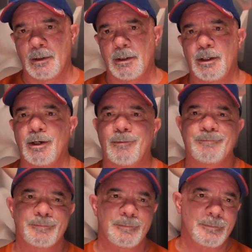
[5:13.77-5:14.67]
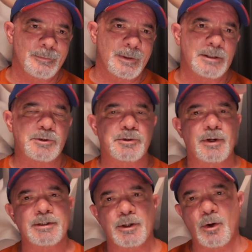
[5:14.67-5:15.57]
You know, interest
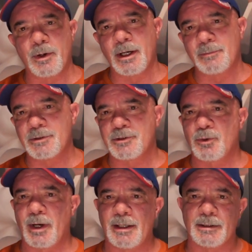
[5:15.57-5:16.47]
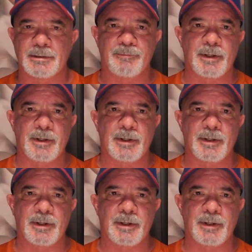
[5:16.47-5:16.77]
rates are going up. It's just the way it is.